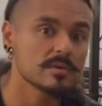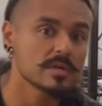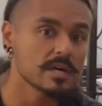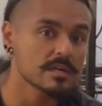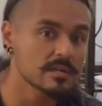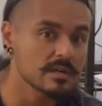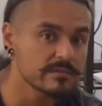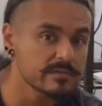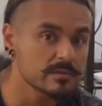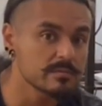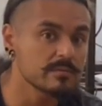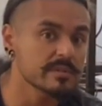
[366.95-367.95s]
got
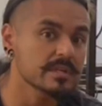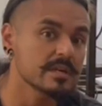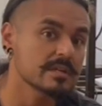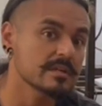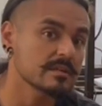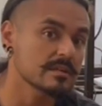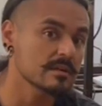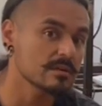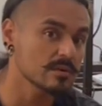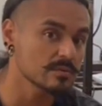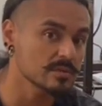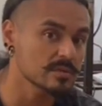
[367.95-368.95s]
comfortable with getting in
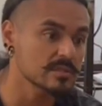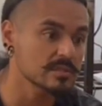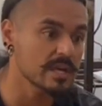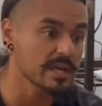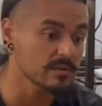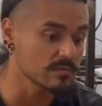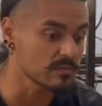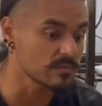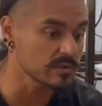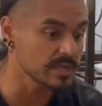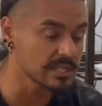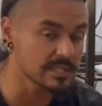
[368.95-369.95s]
close and
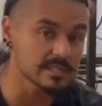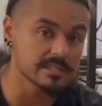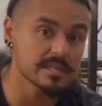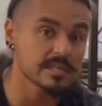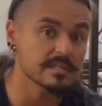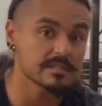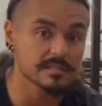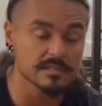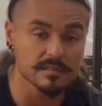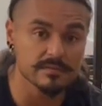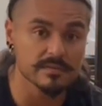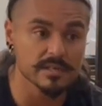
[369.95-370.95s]
really digging
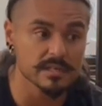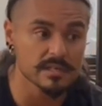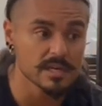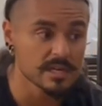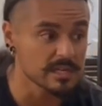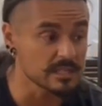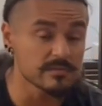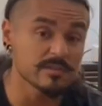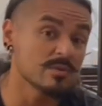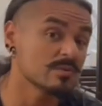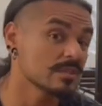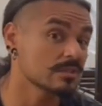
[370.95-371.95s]
stuff in and
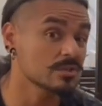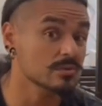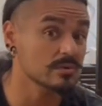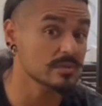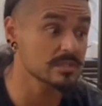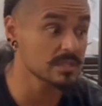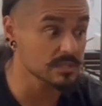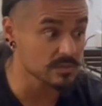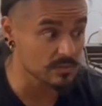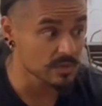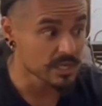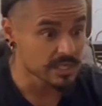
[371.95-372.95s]
even using a shorter stick
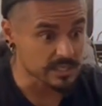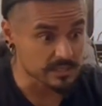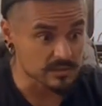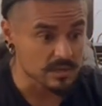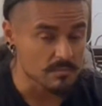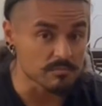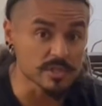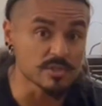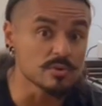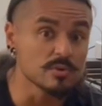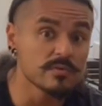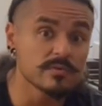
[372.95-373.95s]
so he could
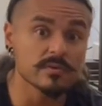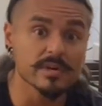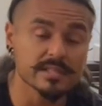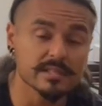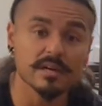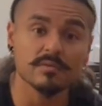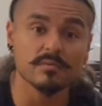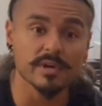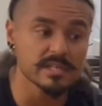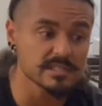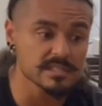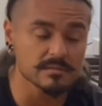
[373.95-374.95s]
maneuver at that
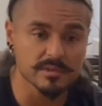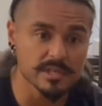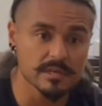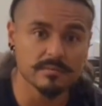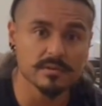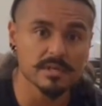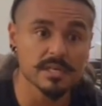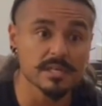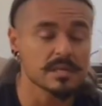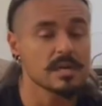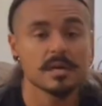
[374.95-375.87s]
range and be able to hit.